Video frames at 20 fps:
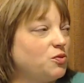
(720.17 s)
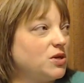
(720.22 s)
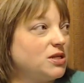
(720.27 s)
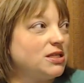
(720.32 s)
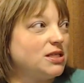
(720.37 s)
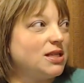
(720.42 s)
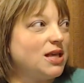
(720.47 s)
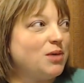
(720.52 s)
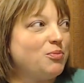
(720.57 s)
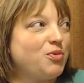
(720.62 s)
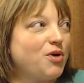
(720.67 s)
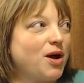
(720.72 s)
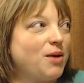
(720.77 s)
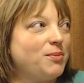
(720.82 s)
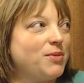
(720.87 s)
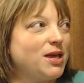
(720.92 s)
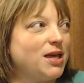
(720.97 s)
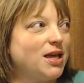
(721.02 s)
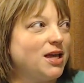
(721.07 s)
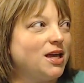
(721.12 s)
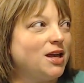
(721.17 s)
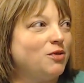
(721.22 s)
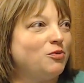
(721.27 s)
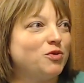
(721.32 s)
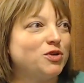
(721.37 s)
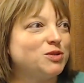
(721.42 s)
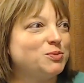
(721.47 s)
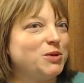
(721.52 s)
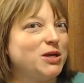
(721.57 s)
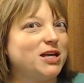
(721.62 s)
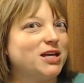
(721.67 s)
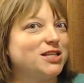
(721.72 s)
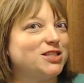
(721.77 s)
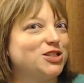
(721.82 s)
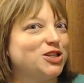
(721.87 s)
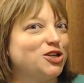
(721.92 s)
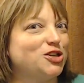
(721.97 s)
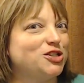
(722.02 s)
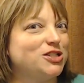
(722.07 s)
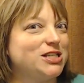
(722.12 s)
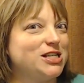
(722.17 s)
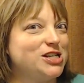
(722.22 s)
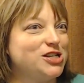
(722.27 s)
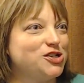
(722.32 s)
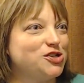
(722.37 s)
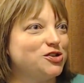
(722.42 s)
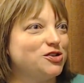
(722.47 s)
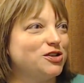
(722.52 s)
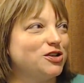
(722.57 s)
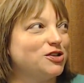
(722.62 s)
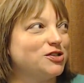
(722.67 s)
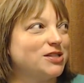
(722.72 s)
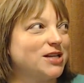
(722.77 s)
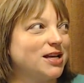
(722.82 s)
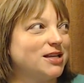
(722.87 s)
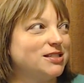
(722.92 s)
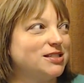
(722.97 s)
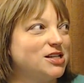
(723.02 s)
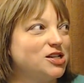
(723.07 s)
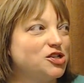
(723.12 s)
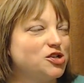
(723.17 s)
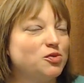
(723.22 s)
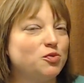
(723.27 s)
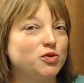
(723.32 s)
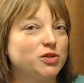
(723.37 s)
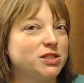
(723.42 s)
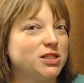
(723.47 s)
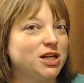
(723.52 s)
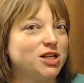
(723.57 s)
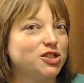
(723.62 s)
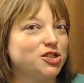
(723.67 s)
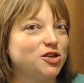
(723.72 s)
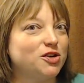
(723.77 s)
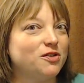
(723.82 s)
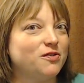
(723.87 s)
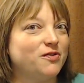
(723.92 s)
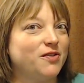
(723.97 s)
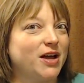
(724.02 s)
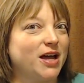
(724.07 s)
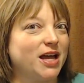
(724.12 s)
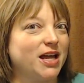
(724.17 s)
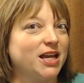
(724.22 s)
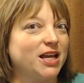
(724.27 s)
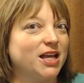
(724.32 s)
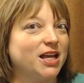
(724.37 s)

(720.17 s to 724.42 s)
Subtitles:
they brought me in was because their science teacher, was not certified.